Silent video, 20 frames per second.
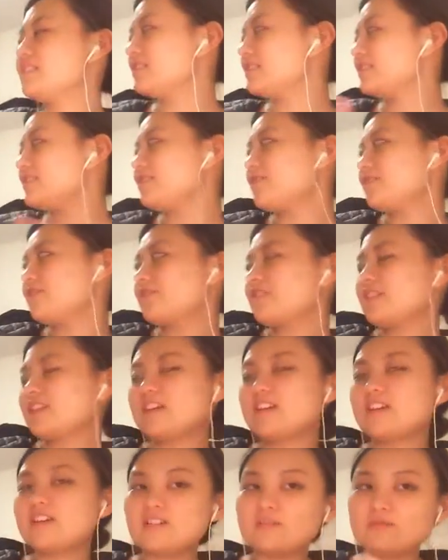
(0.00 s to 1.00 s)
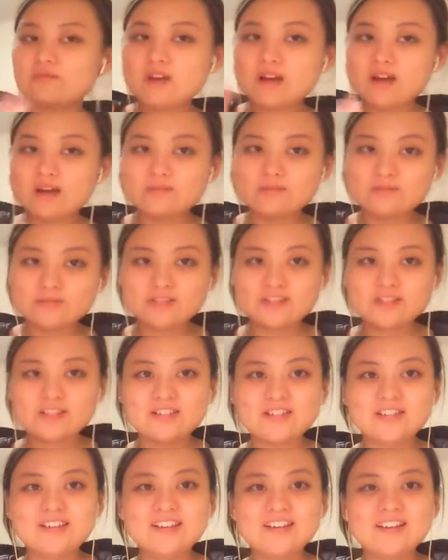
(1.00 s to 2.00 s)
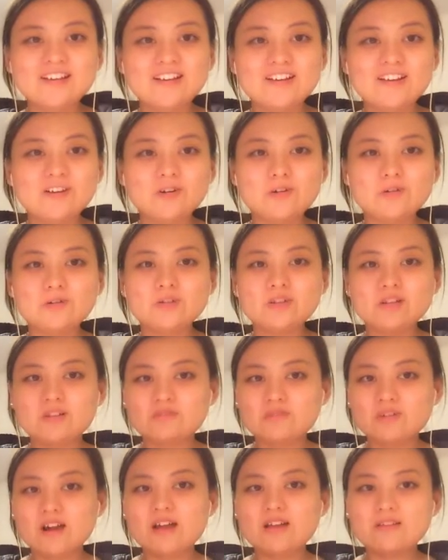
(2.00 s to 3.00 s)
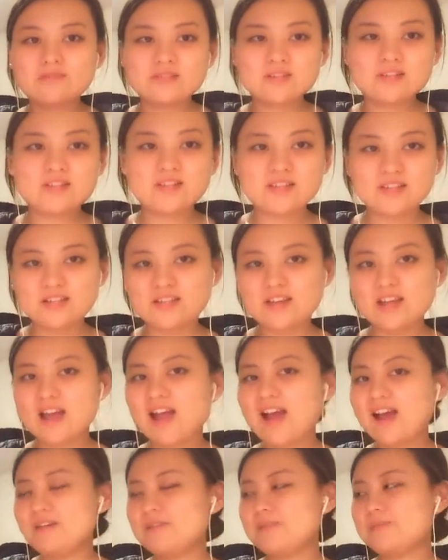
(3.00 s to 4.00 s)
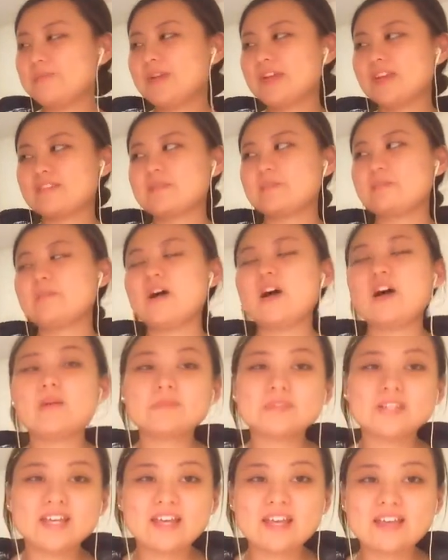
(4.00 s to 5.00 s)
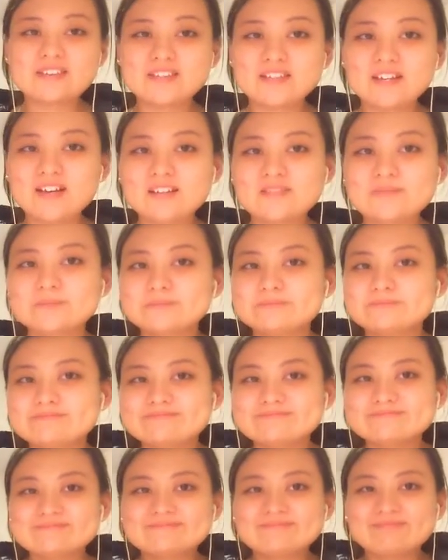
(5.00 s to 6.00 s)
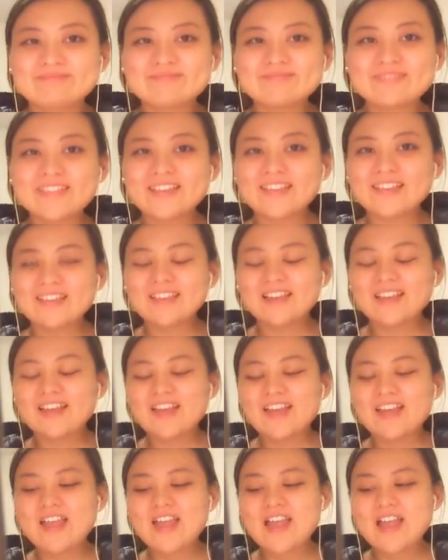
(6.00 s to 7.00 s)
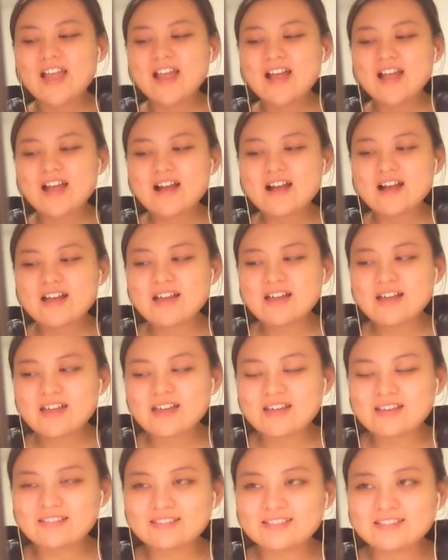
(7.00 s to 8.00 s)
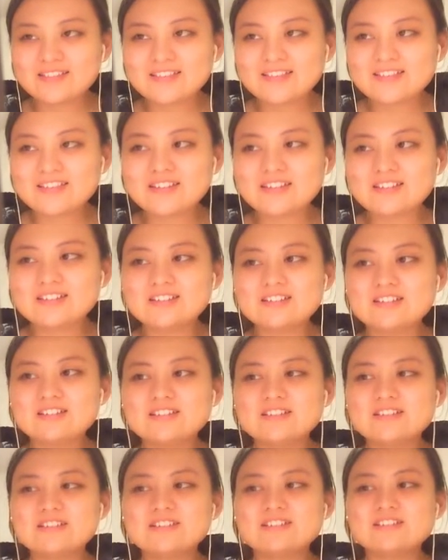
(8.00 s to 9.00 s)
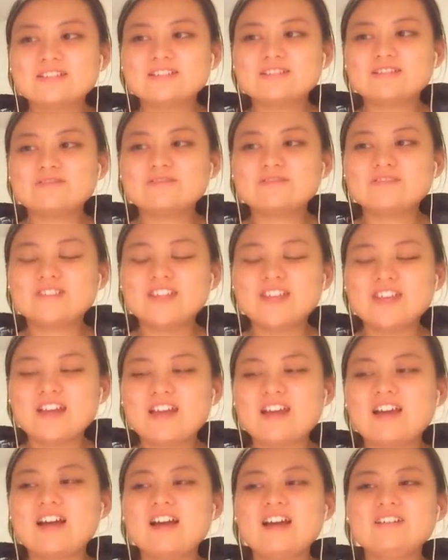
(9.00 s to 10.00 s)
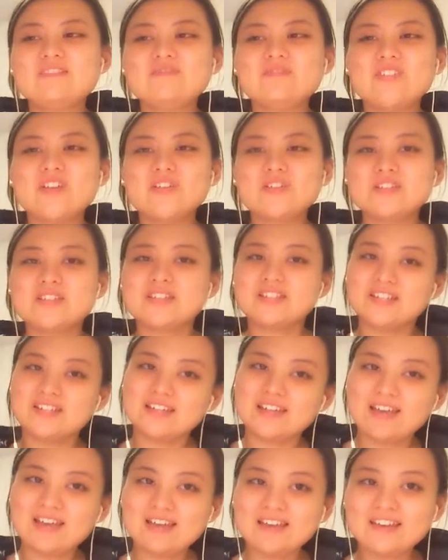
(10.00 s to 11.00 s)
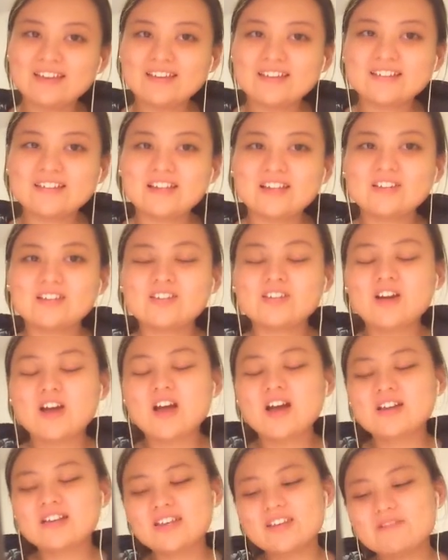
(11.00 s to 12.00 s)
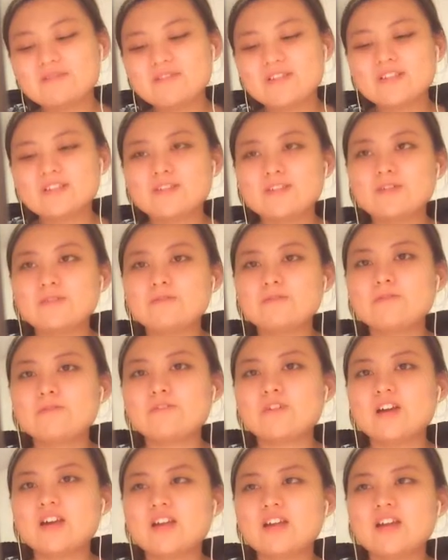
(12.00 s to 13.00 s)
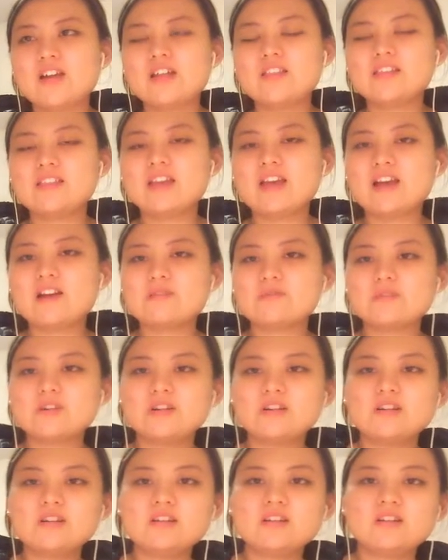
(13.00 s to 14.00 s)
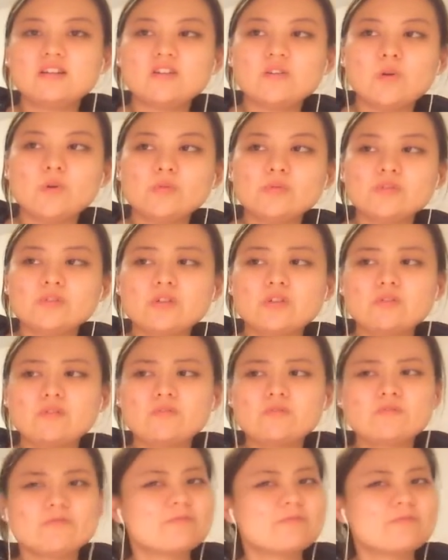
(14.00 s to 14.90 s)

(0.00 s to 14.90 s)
until they all arrived, then I'll pick them up together. And yeah, that was today, and talking with you for an hour or so.